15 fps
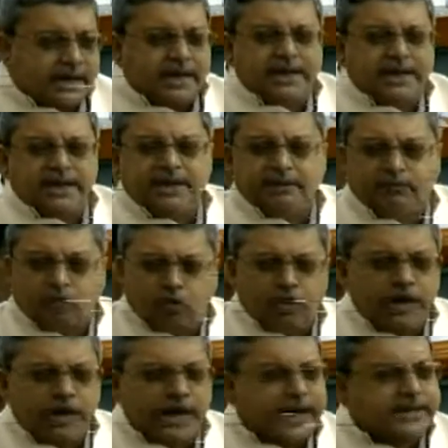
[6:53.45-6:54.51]
regarding the
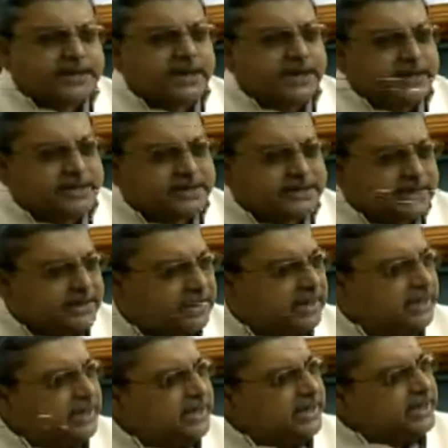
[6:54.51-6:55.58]
old acts and
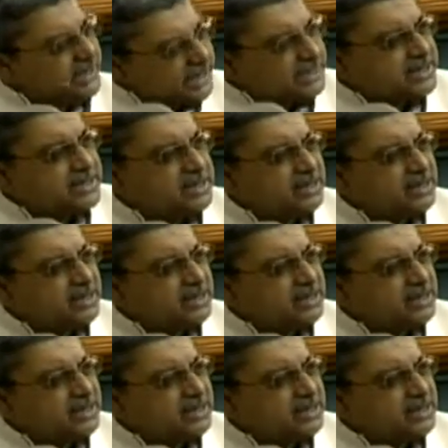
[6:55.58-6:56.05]
etc. Yes,